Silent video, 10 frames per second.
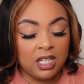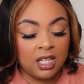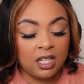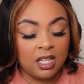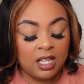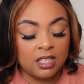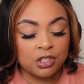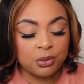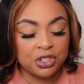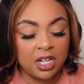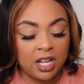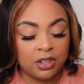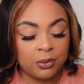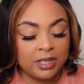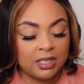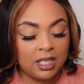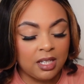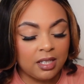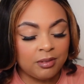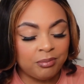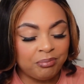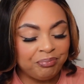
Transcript: in it, and this was shade 310.